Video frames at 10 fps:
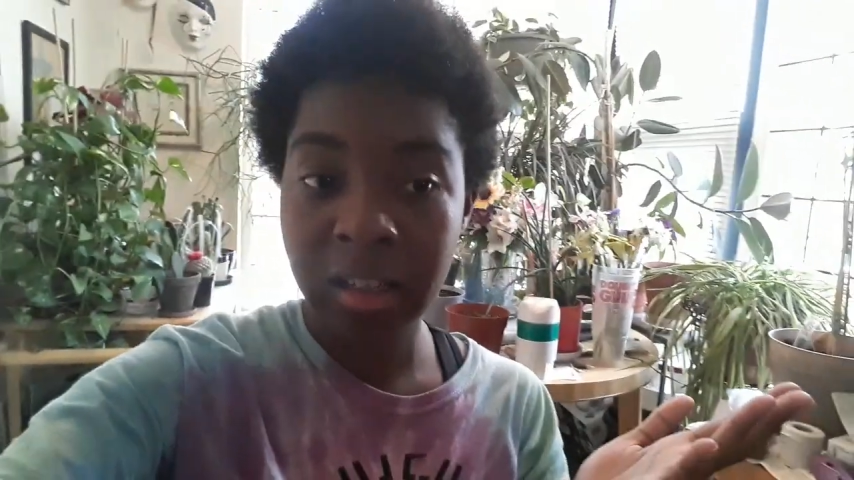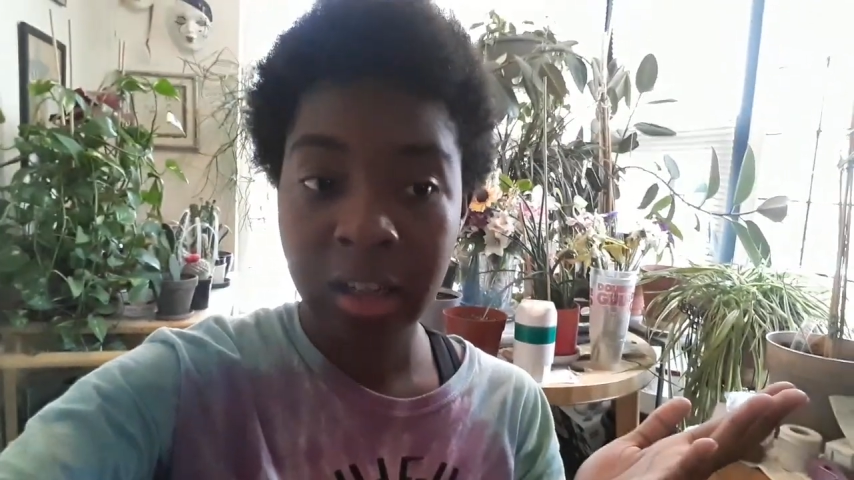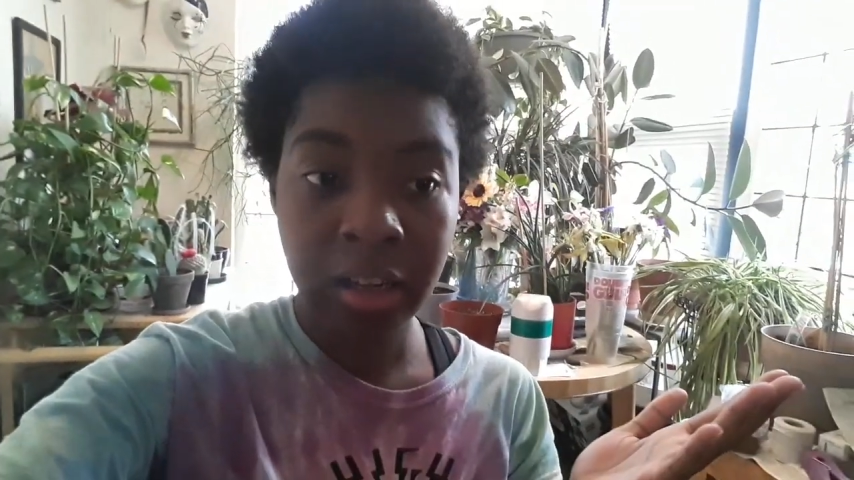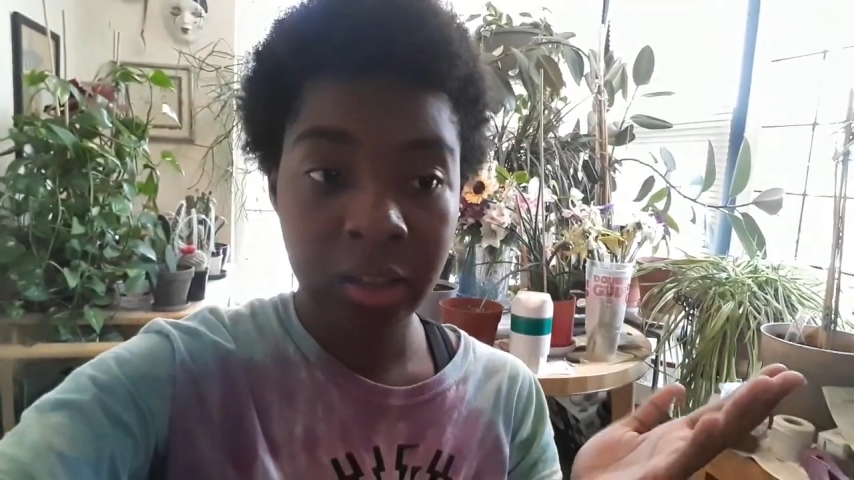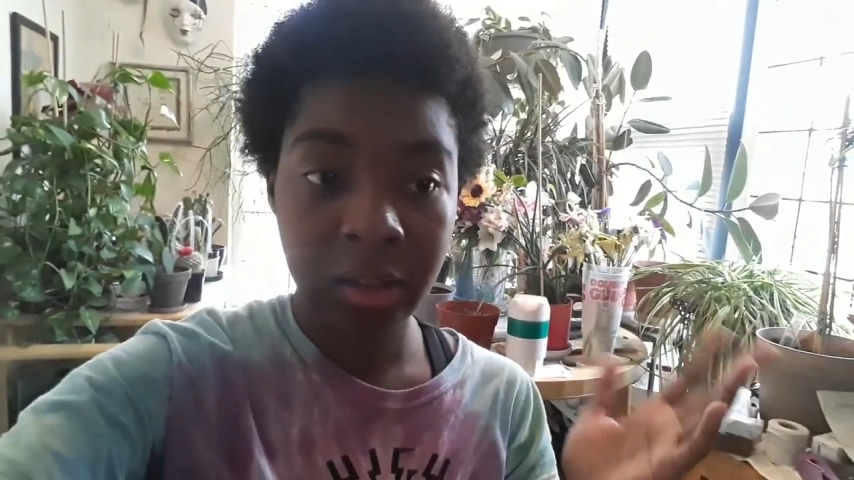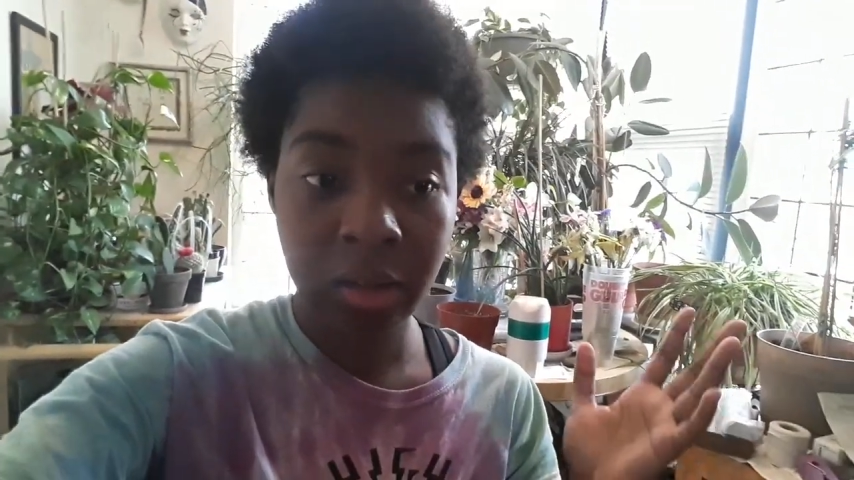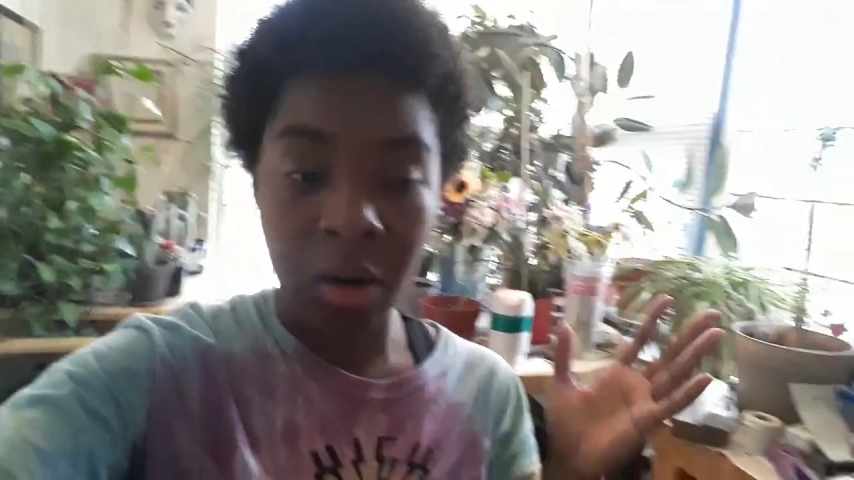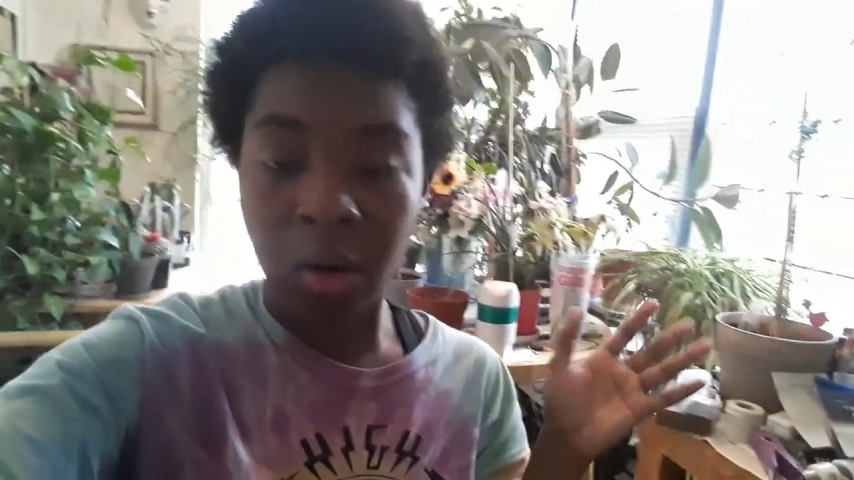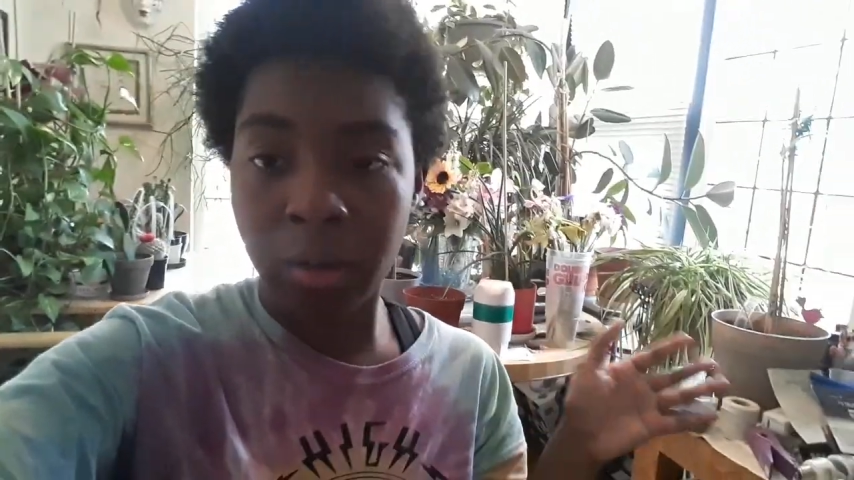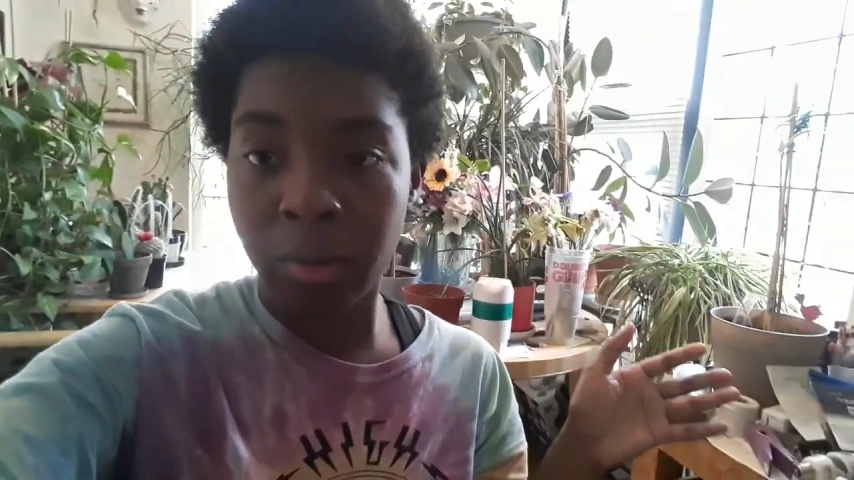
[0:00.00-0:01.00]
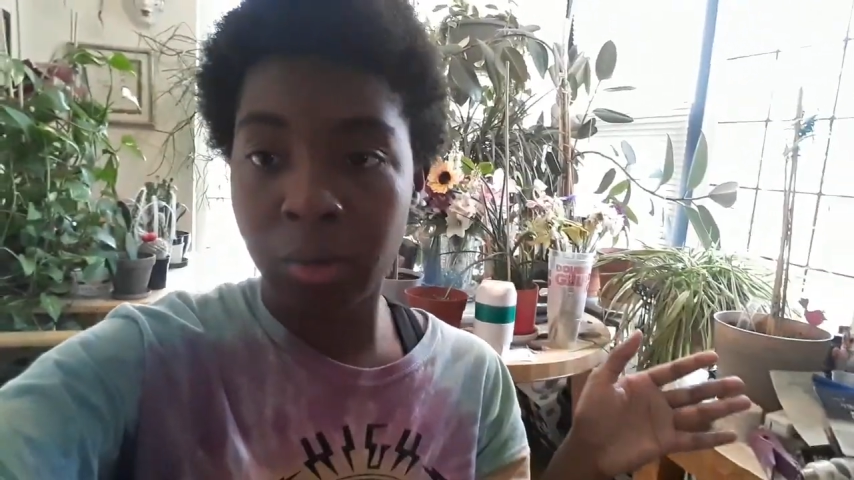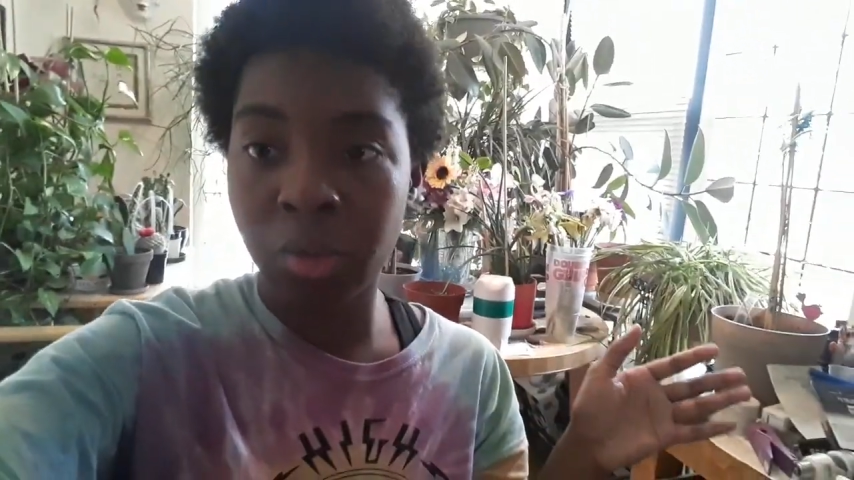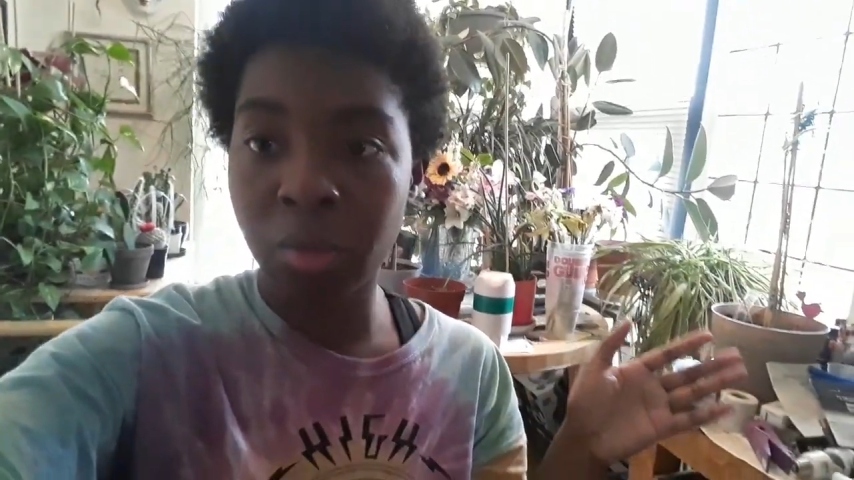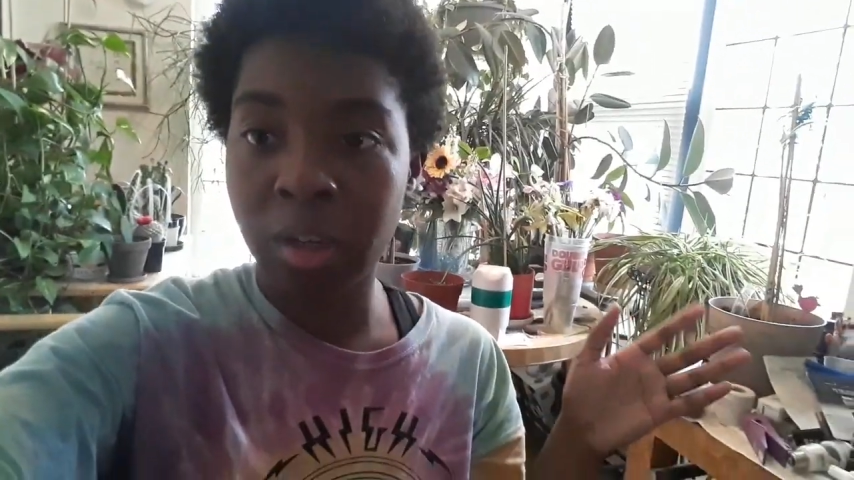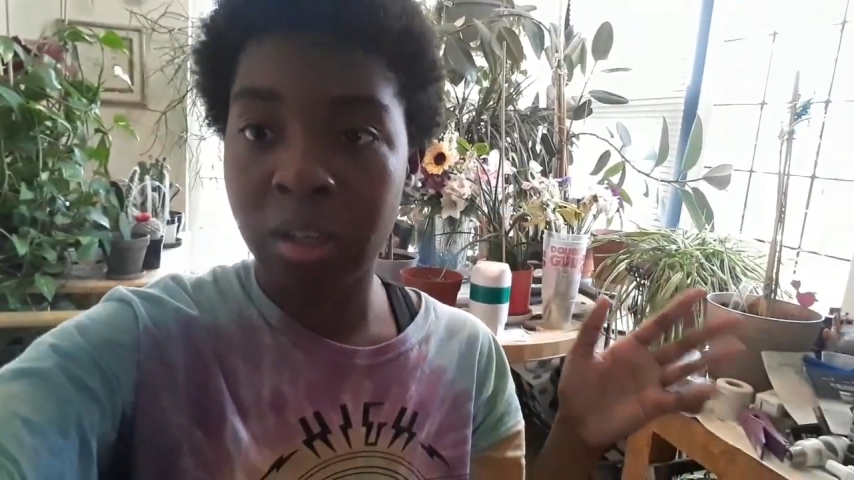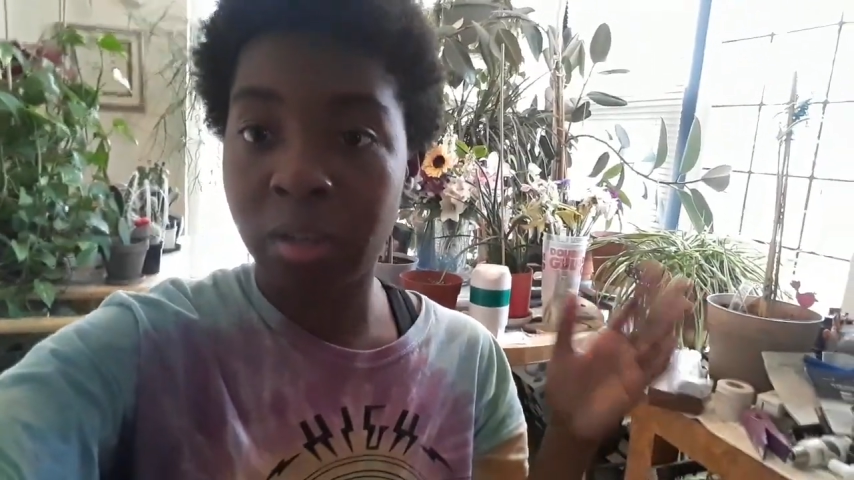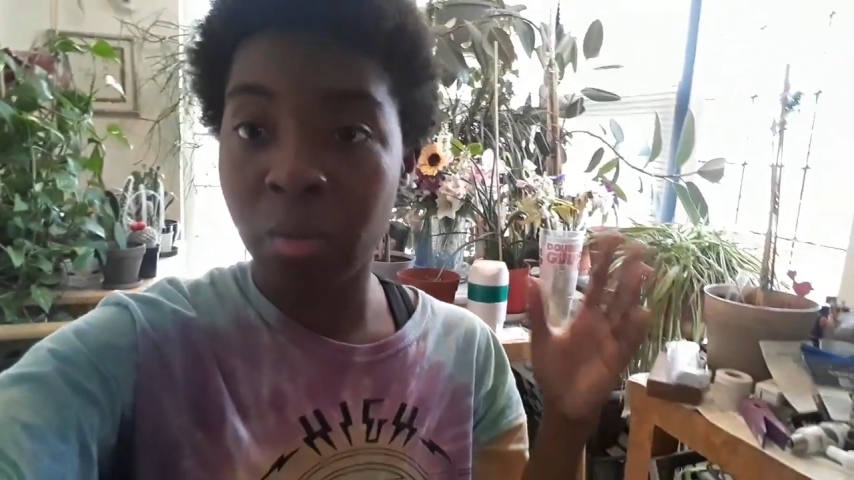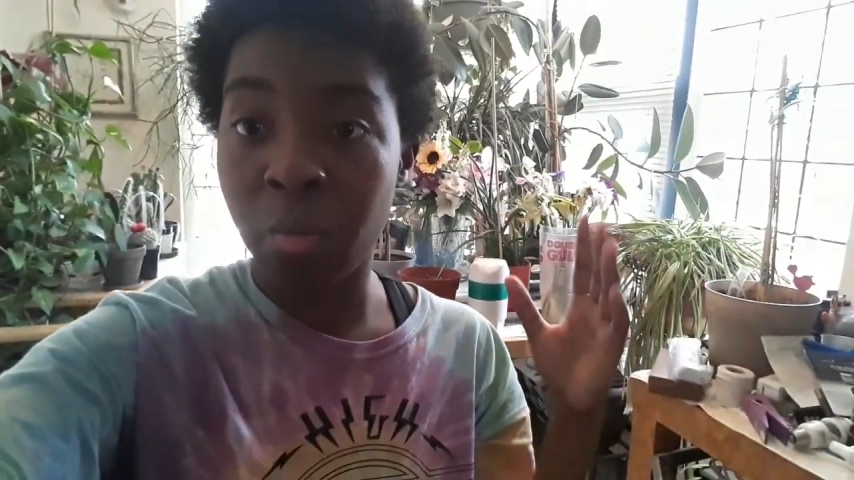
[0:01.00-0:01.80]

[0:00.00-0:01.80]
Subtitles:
takes all of their strength.